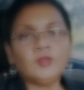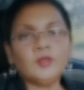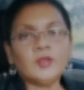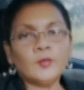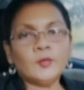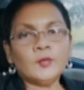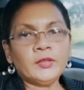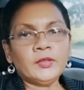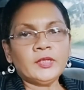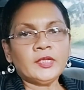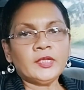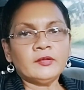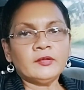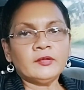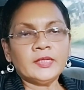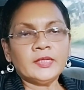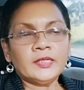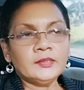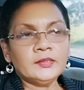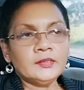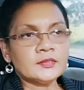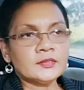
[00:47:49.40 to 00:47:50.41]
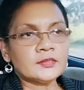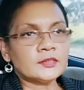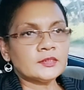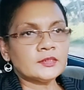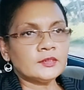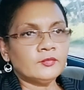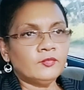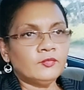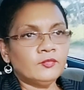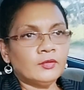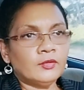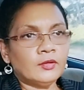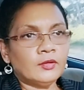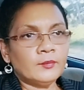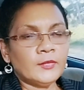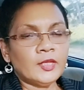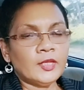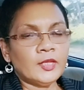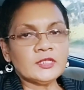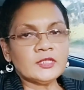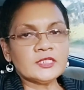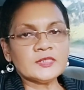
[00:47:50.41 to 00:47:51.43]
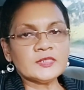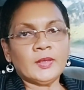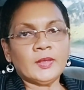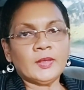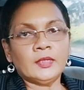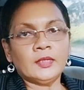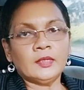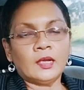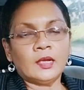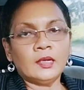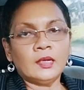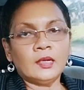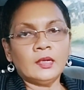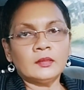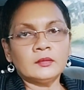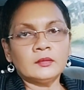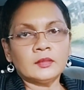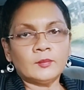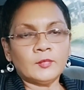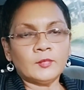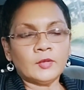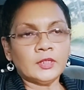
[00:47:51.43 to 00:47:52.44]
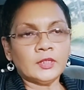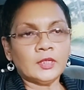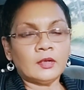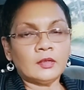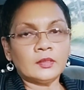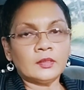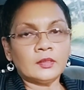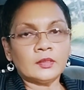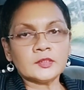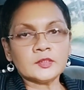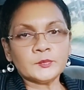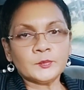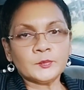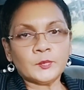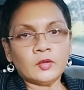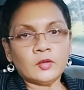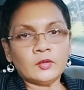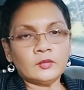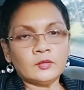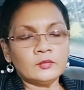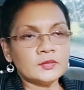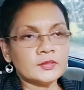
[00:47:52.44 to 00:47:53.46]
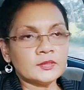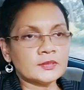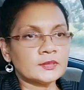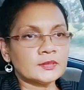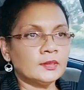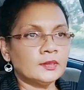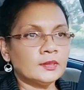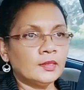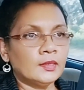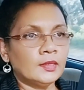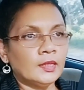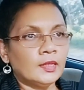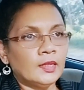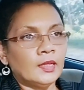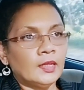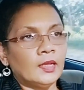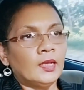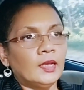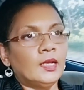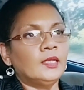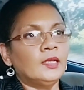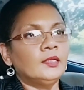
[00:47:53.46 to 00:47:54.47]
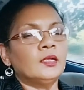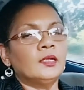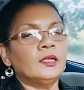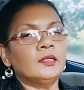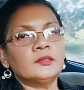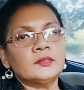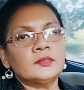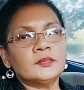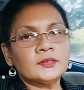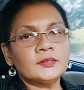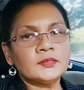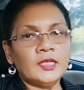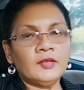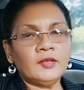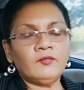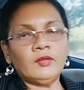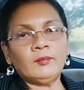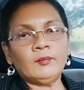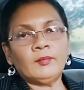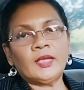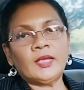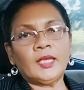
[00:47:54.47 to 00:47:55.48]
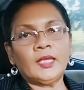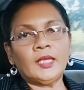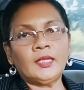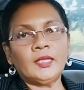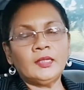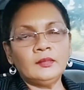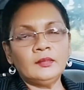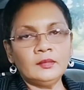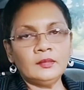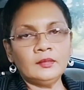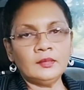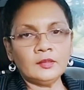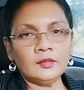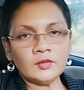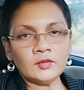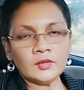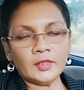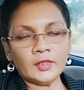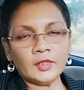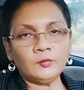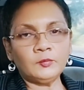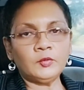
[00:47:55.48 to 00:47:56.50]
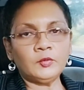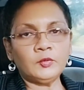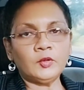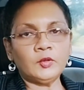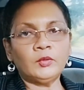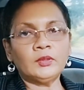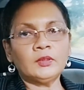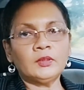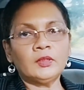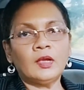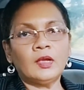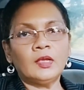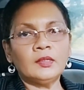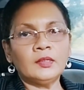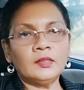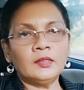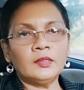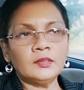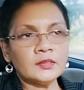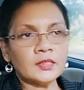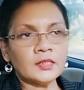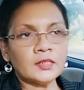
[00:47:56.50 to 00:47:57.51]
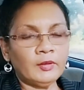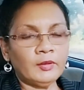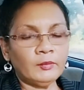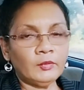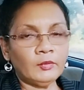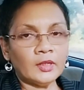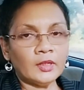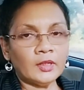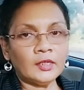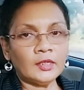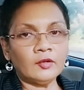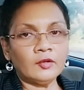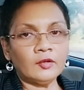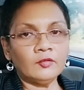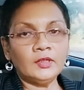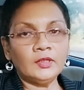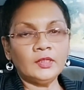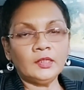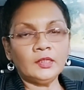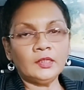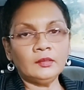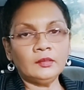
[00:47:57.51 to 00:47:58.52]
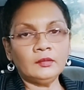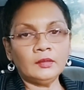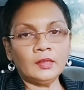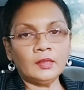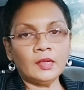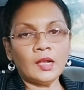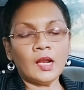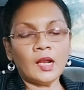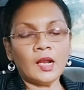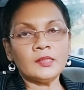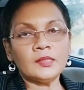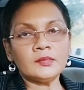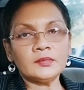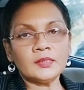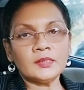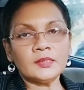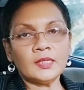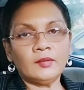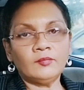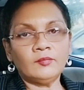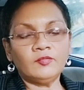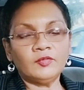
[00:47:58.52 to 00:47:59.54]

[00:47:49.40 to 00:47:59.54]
your parents for maybe spending a lot of money on a spouse and not saving back anything to help you with college, and maybe you had a really hard time